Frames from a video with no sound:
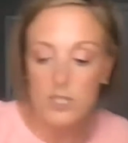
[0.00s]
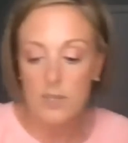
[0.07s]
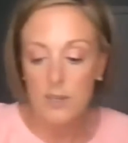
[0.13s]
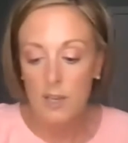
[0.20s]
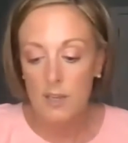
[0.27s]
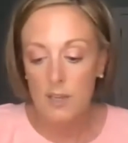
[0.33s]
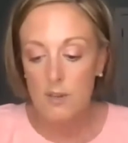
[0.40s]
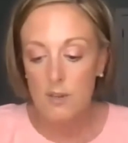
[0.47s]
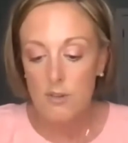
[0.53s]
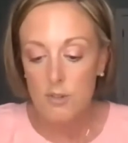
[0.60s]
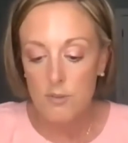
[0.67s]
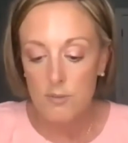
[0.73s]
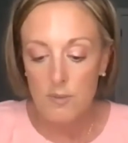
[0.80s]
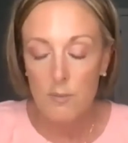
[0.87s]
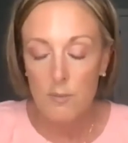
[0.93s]
the
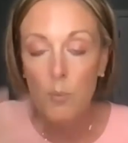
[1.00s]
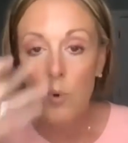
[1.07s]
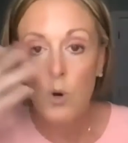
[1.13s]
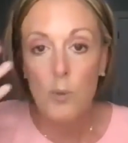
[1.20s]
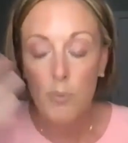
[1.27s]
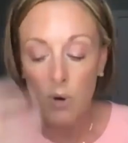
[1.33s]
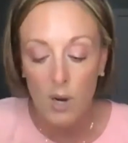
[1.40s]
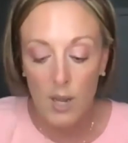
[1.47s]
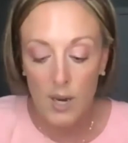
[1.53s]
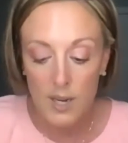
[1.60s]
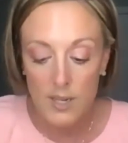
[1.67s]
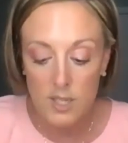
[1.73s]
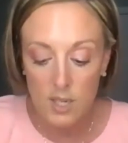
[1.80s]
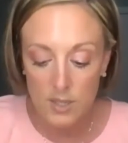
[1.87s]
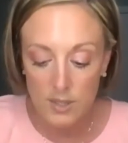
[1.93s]
more
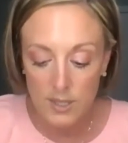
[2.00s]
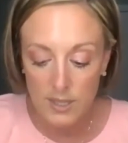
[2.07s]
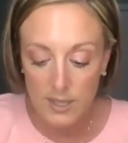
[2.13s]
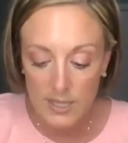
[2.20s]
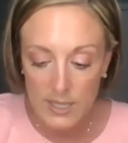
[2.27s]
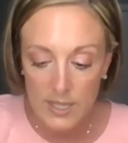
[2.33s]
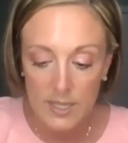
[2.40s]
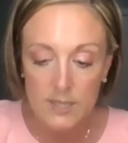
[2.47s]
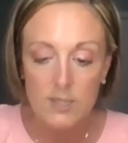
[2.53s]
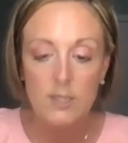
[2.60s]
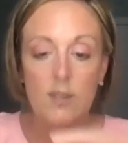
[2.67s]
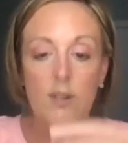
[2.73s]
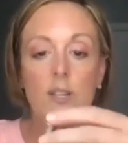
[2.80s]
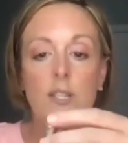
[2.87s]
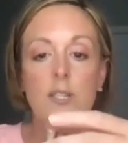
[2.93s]
product on the lid.
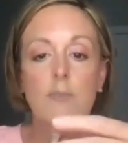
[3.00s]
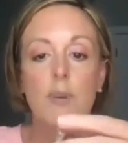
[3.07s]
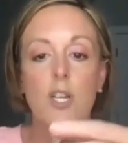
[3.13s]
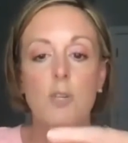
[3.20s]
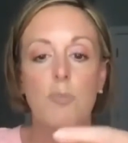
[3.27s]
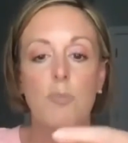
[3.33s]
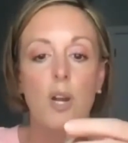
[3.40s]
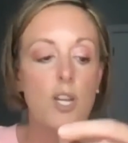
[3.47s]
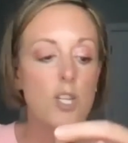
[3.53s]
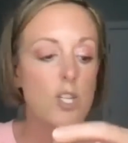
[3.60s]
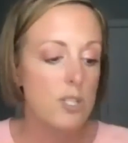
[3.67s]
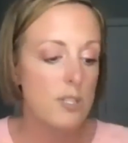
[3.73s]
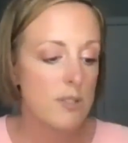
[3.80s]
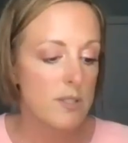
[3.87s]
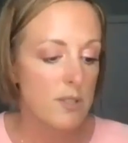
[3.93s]
So a smudge
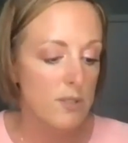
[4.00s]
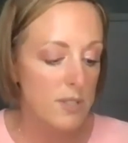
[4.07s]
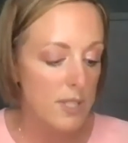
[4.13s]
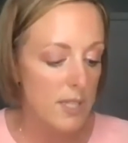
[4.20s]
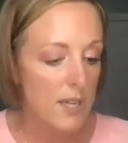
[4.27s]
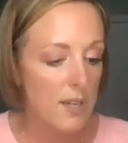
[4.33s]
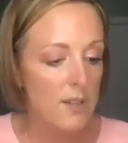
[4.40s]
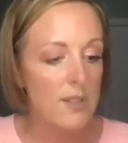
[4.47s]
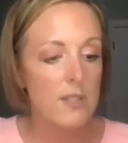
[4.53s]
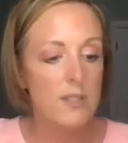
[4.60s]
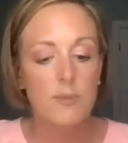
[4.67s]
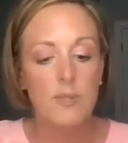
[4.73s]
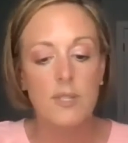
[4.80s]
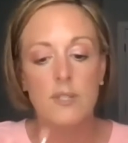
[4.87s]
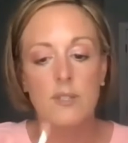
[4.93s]
brush, so see how this
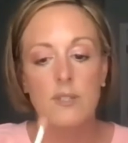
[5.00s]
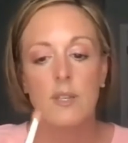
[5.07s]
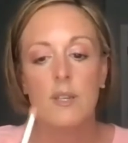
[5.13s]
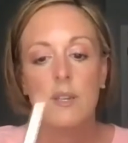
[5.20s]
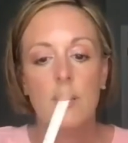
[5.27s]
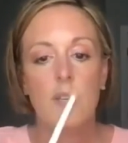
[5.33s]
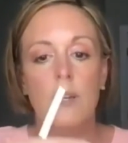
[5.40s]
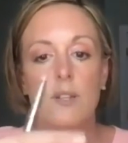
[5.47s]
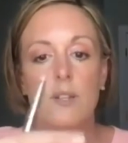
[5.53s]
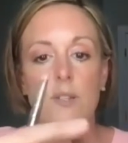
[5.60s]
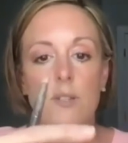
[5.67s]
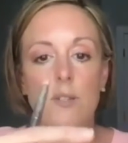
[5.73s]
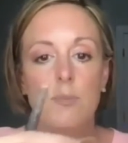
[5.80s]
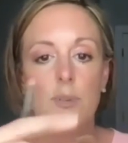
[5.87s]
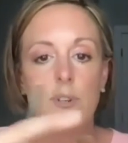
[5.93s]
one is
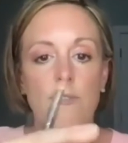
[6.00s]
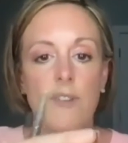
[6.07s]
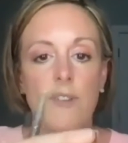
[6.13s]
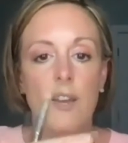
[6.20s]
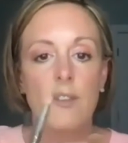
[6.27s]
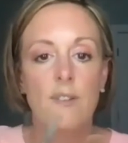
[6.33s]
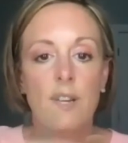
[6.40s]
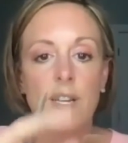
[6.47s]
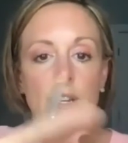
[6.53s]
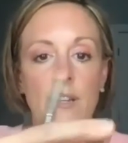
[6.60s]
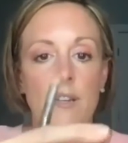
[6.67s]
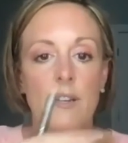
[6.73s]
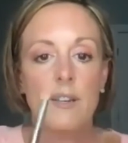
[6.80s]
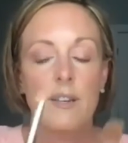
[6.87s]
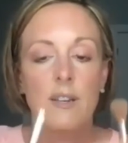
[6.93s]
super feathery
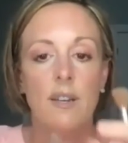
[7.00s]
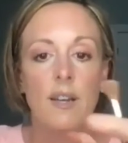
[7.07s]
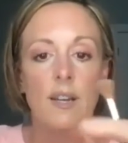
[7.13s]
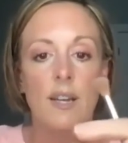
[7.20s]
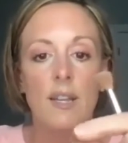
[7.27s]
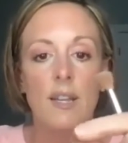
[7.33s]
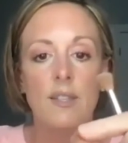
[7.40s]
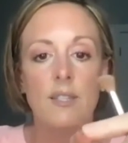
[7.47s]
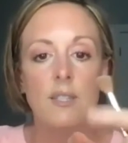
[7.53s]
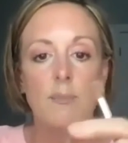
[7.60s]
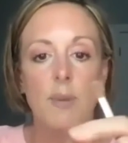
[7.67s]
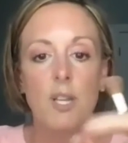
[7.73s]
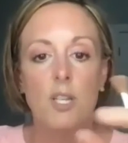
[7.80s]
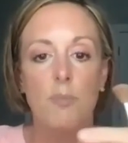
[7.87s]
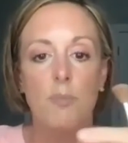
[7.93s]
and the
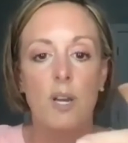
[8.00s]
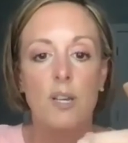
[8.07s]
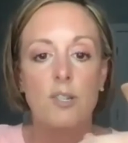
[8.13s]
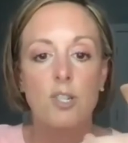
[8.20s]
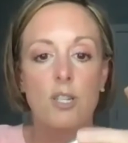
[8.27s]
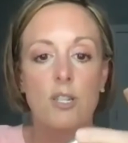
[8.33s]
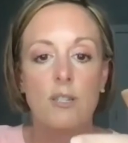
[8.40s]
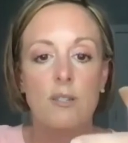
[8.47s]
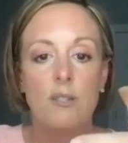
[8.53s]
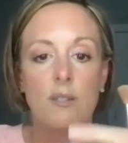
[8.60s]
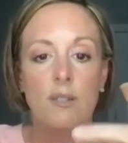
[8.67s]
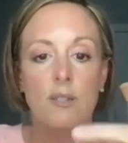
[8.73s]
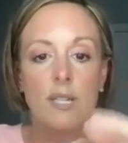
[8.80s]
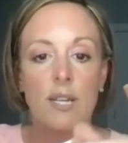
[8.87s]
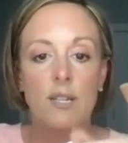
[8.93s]
smudge brush is
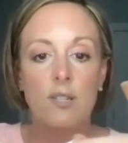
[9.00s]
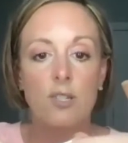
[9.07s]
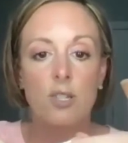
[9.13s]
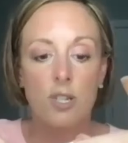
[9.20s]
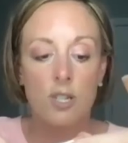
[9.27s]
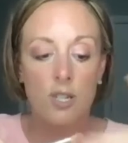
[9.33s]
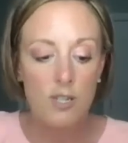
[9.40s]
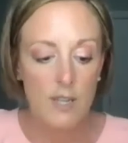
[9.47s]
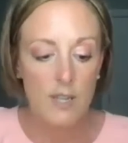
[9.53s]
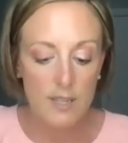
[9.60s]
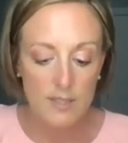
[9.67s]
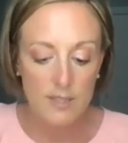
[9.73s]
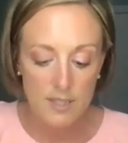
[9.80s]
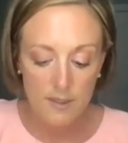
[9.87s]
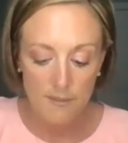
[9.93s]
denser
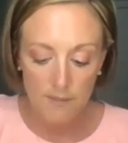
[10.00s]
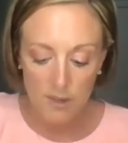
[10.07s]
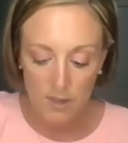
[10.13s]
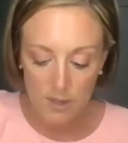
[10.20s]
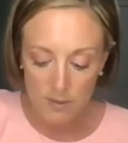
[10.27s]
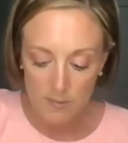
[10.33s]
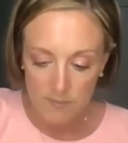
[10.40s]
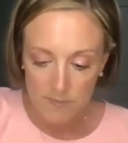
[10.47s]
and stiffer.